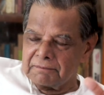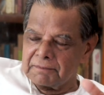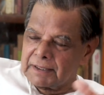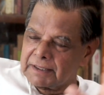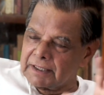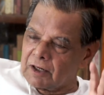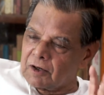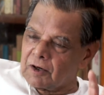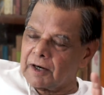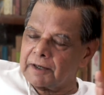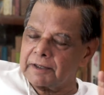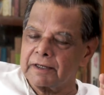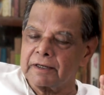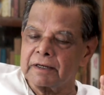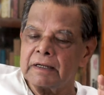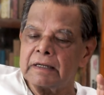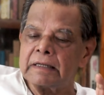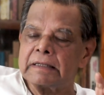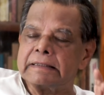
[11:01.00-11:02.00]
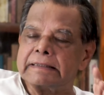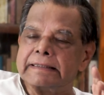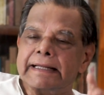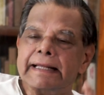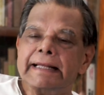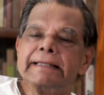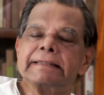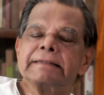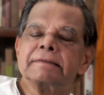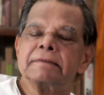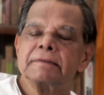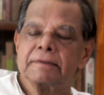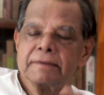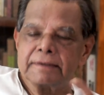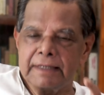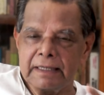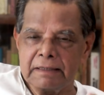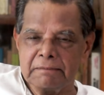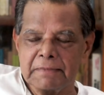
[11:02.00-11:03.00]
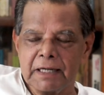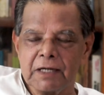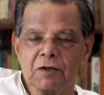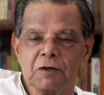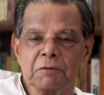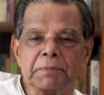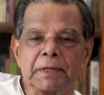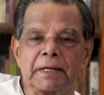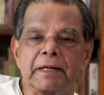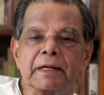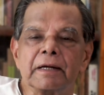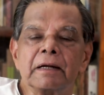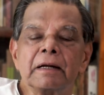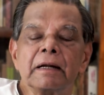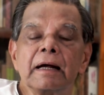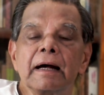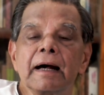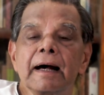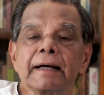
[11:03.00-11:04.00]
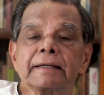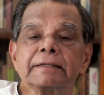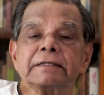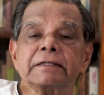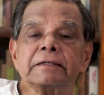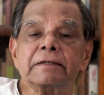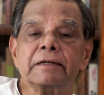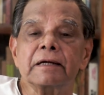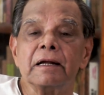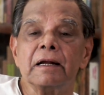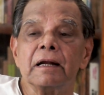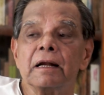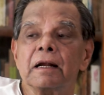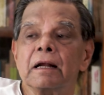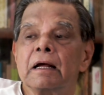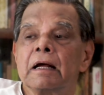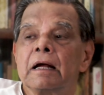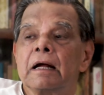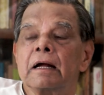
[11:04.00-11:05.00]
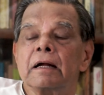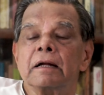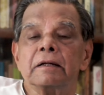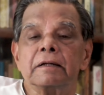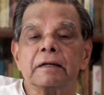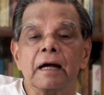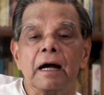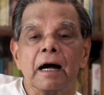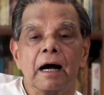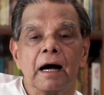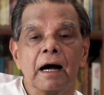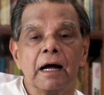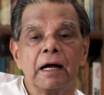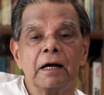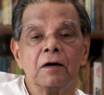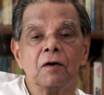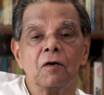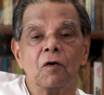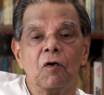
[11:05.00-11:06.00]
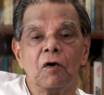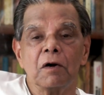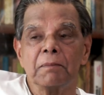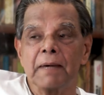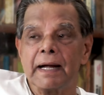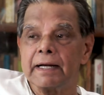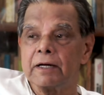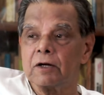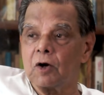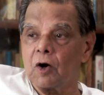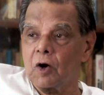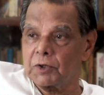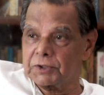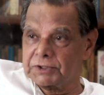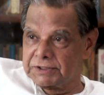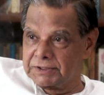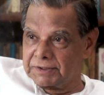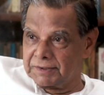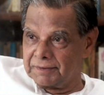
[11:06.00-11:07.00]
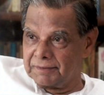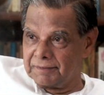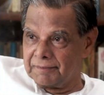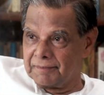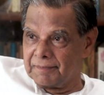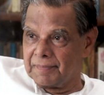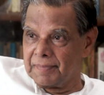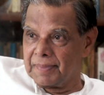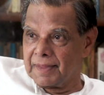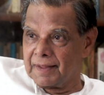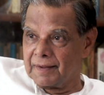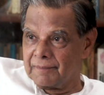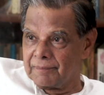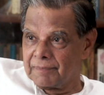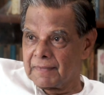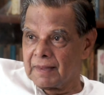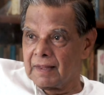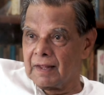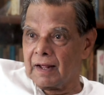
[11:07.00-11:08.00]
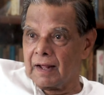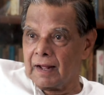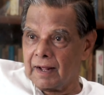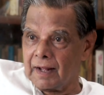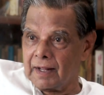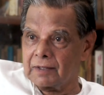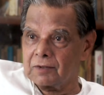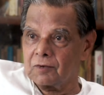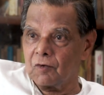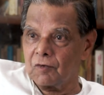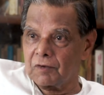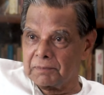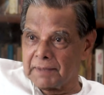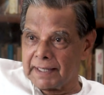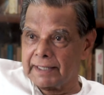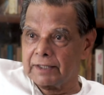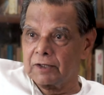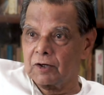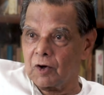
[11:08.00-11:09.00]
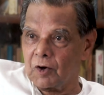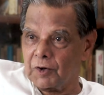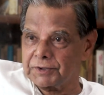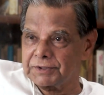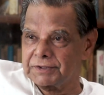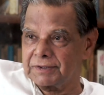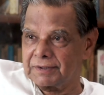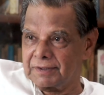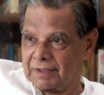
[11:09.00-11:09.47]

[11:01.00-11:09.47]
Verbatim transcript: but they are not here. These, in my opinion, are still the high overmind gods. High overmind gods.